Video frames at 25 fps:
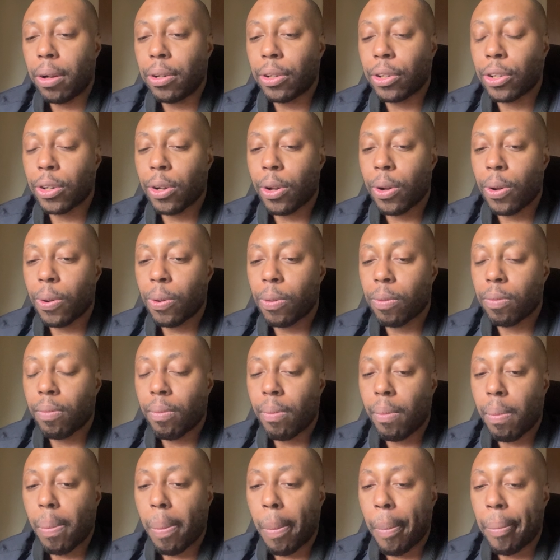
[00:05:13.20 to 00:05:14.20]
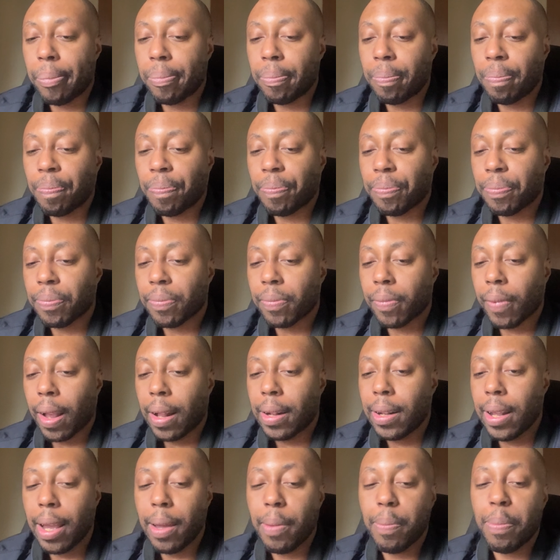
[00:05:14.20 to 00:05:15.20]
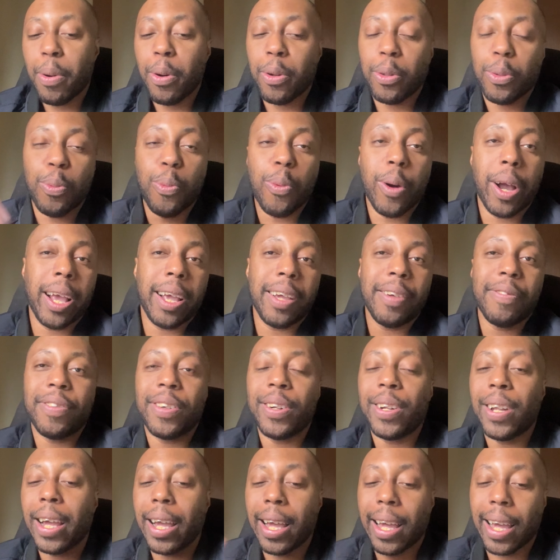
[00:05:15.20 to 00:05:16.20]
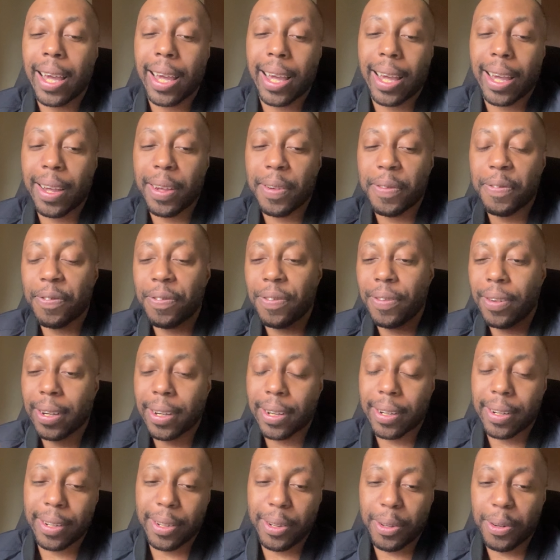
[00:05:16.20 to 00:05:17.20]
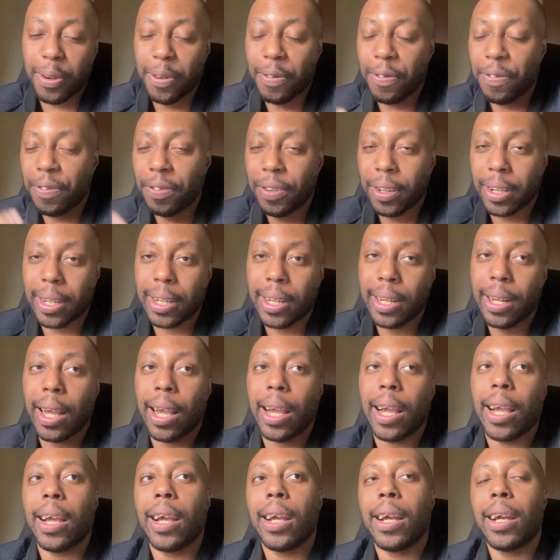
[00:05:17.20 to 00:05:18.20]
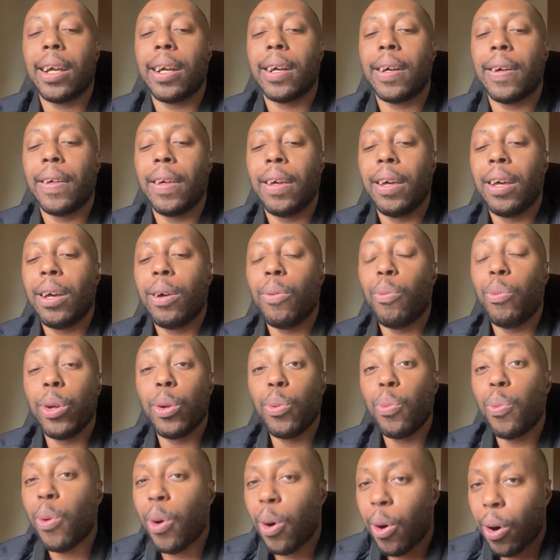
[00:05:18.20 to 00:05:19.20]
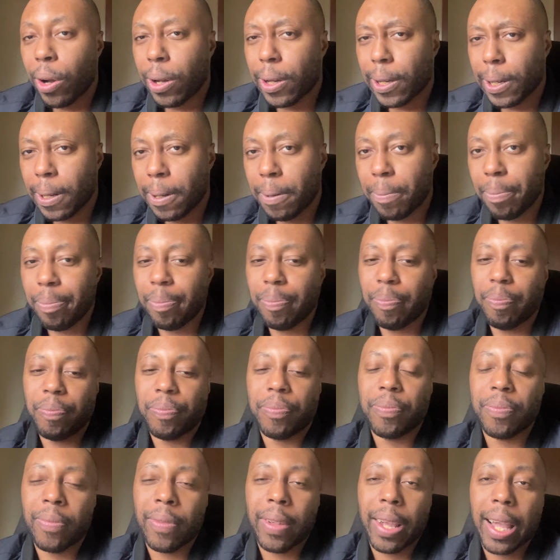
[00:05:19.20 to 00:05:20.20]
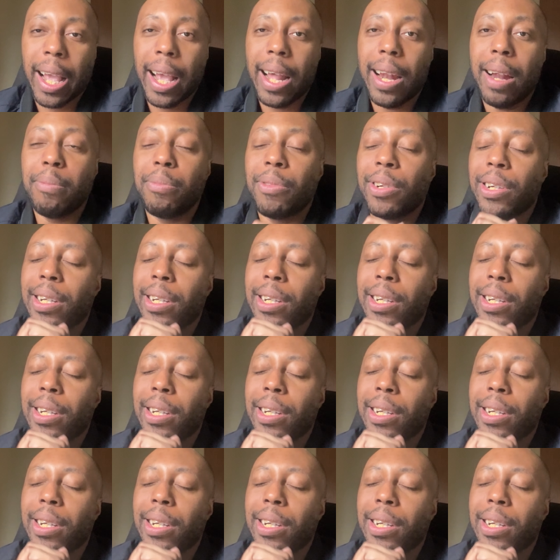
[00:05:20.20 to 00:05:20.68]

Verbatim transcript: so they both waving their hair, flick, you know, flicking their hair. We walking. And I'm